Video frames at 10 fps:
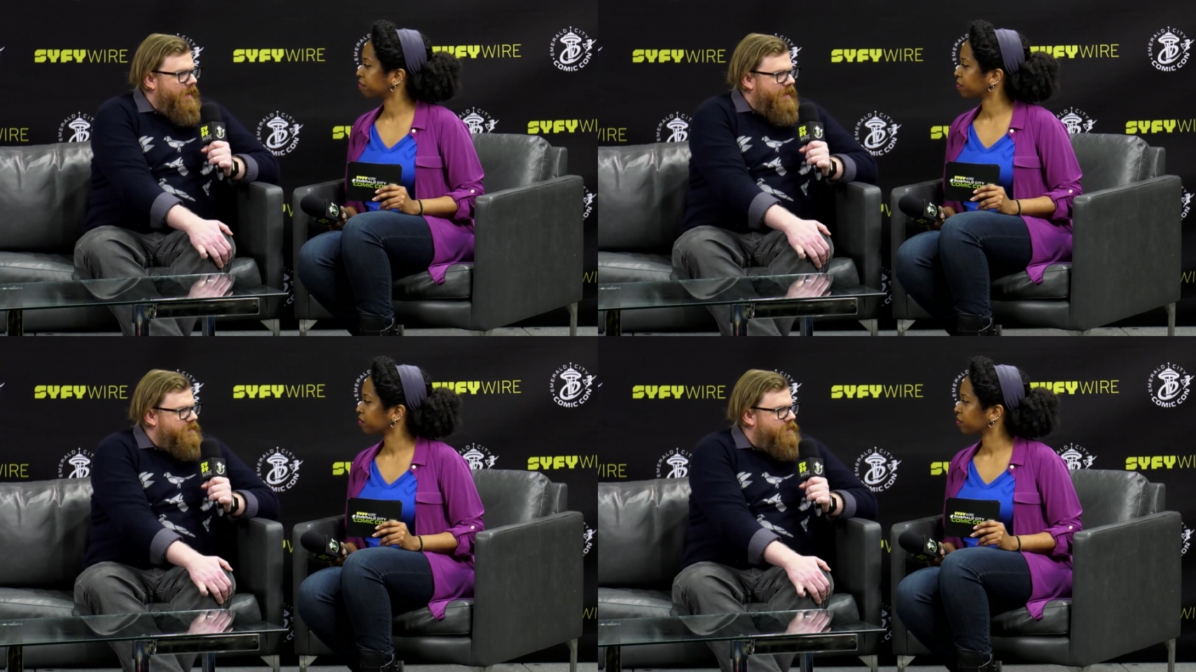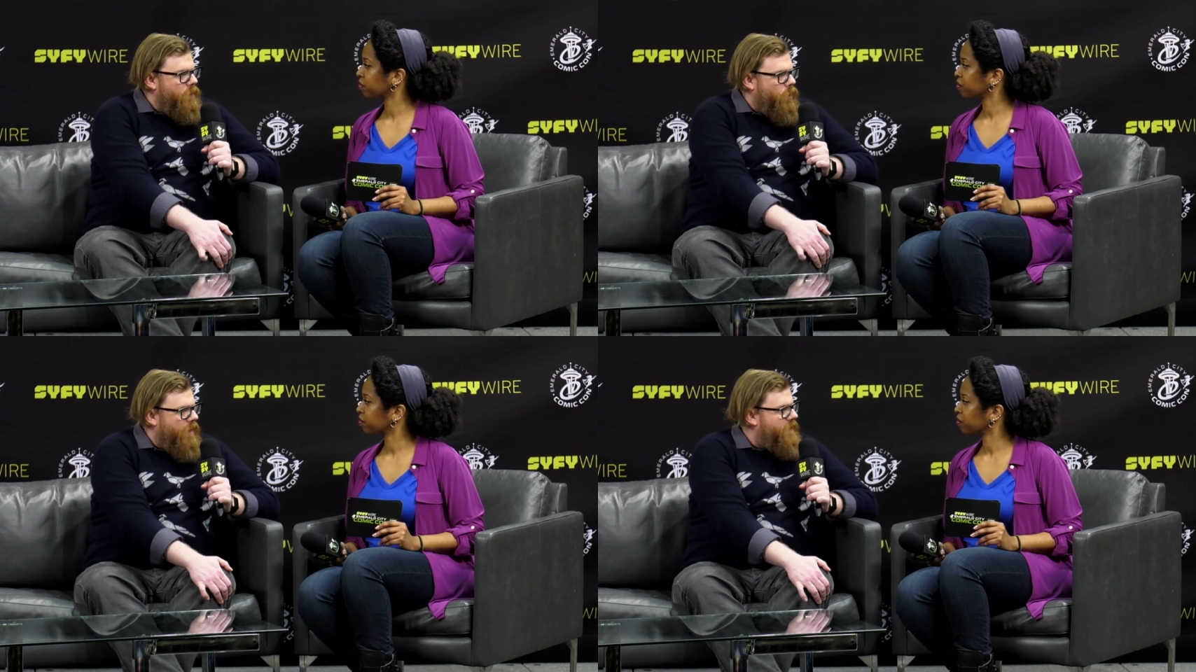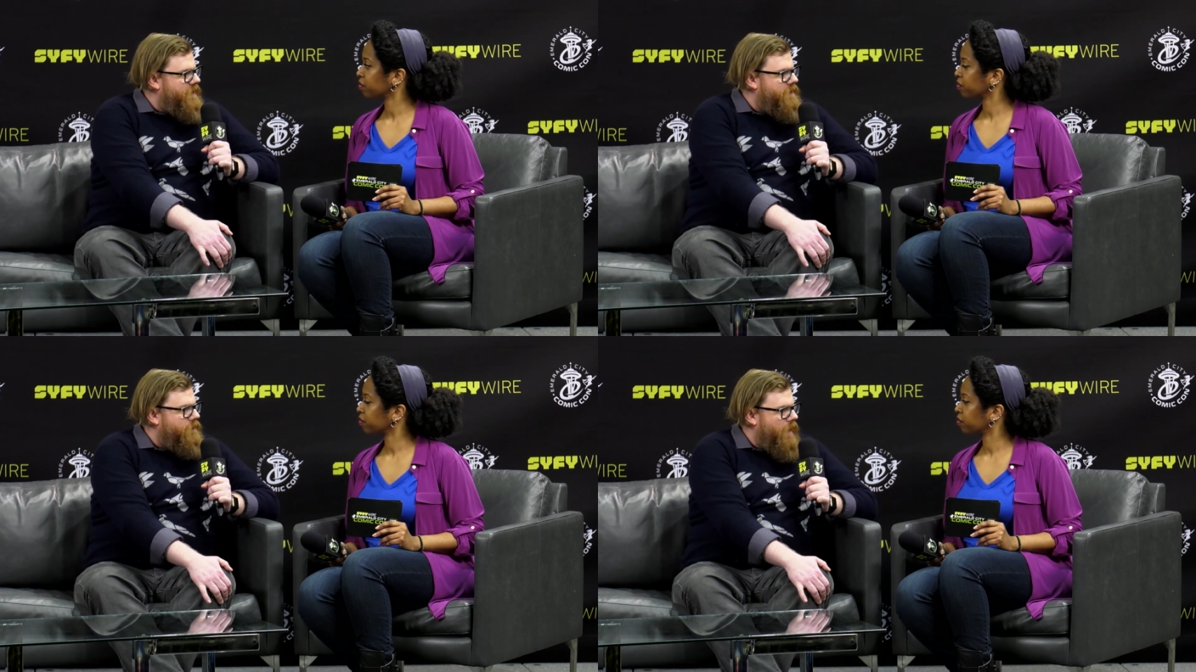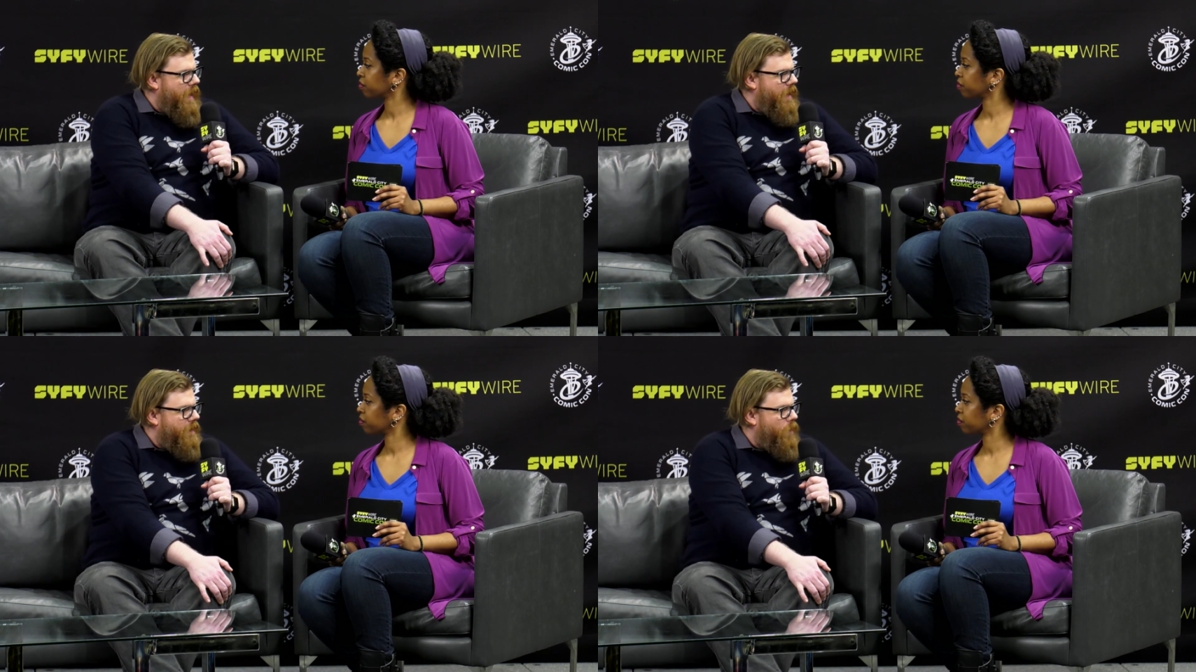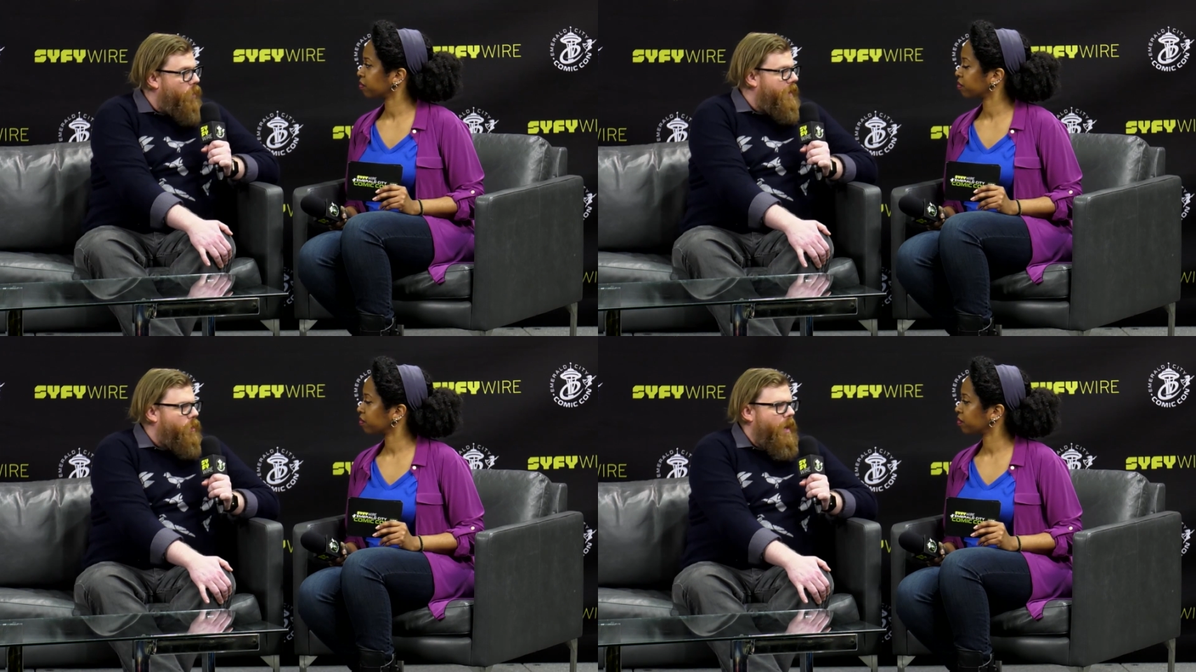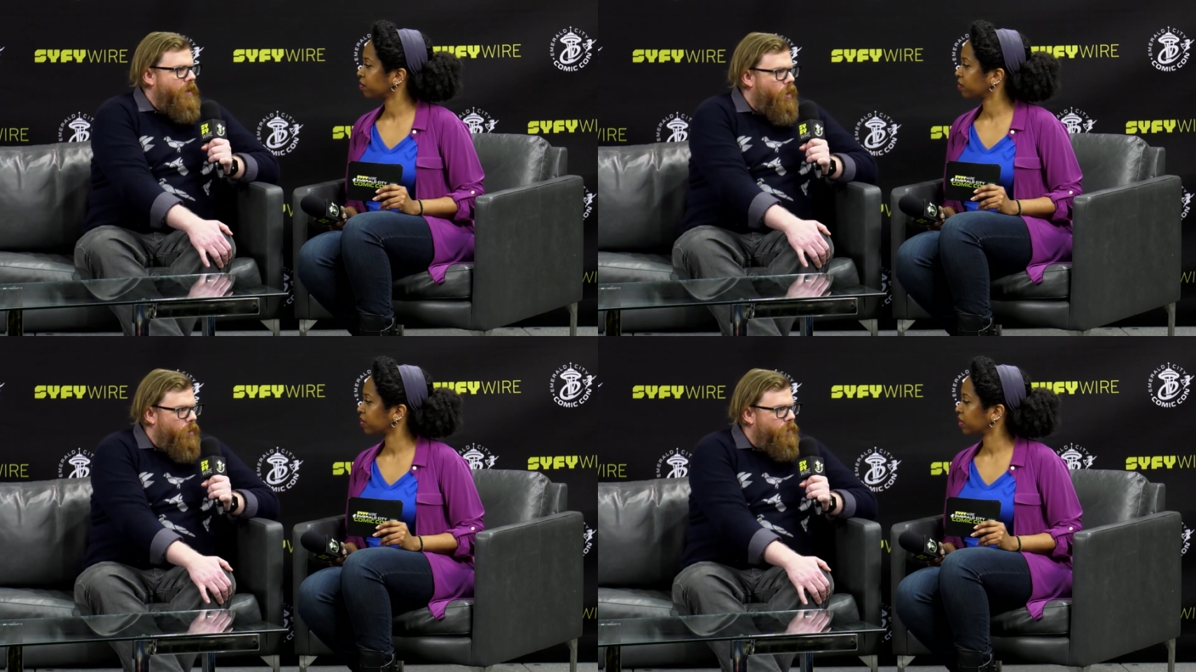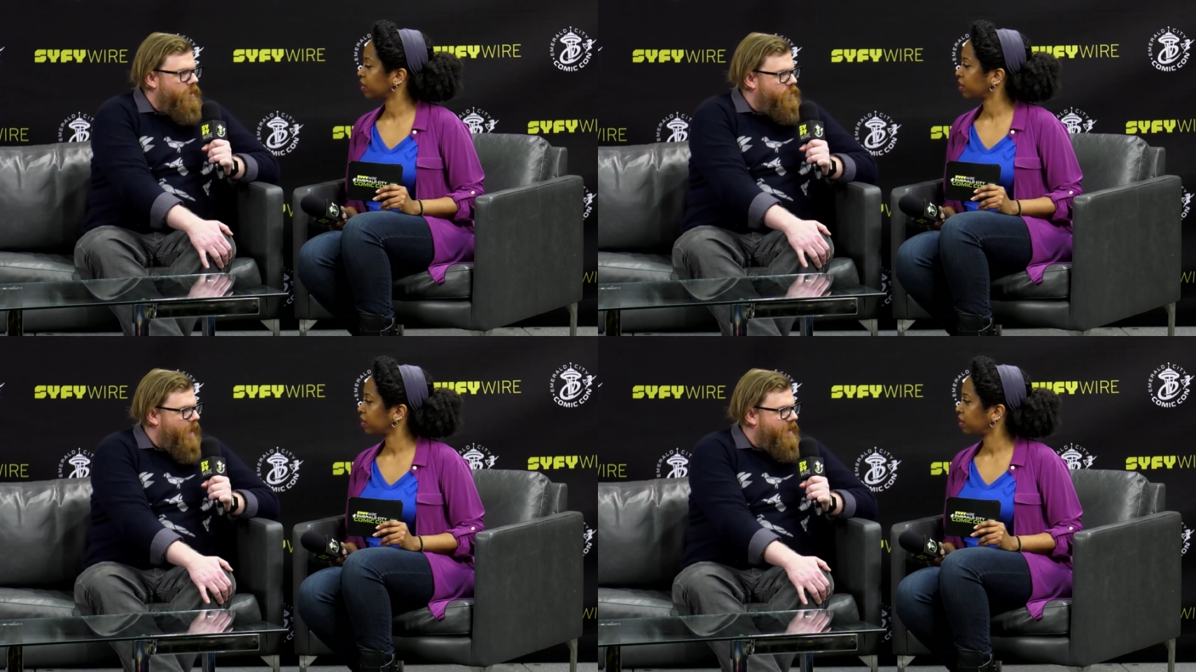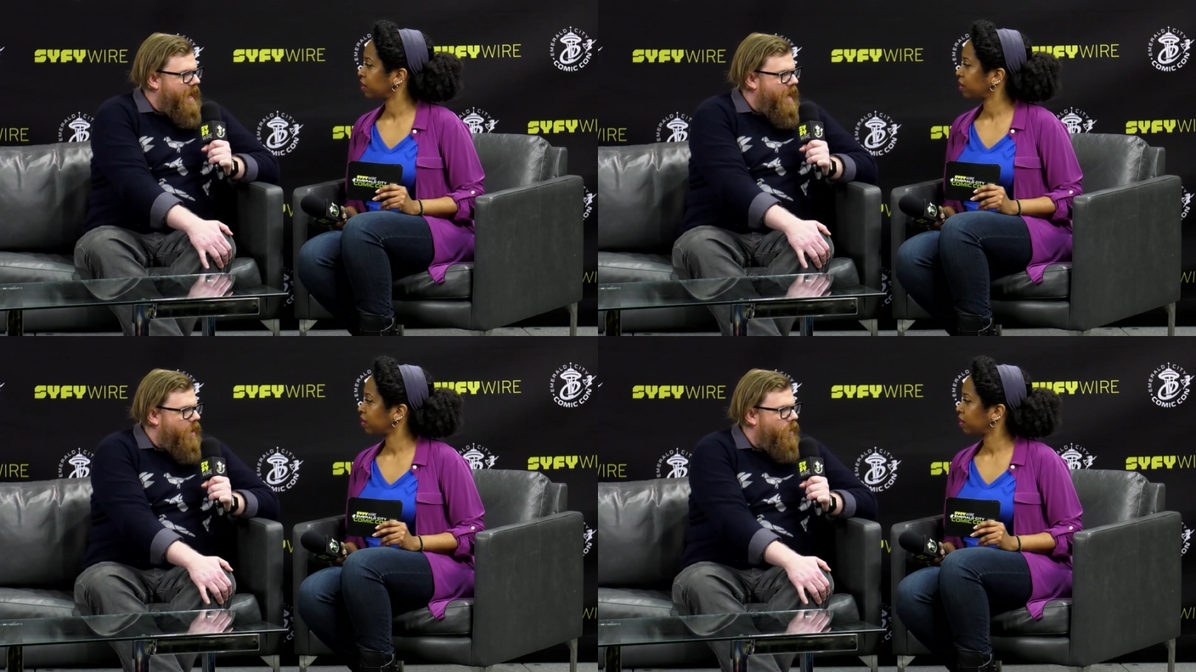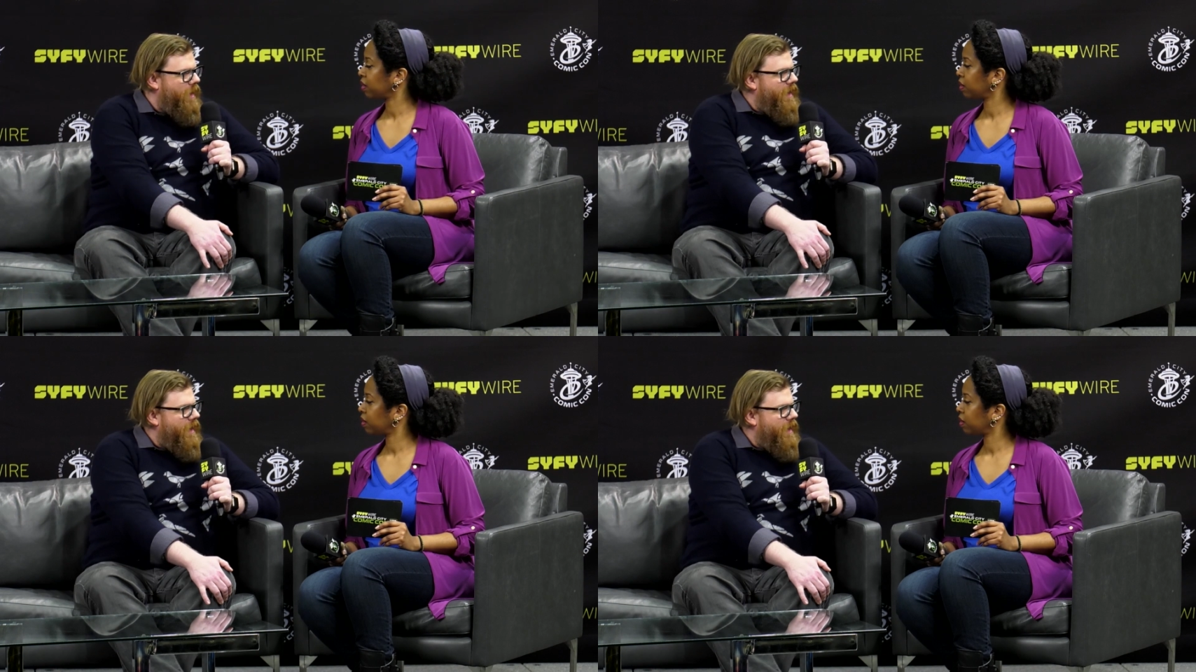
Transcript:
Speaker 1: it's one of his uh, only creator-owned books right now.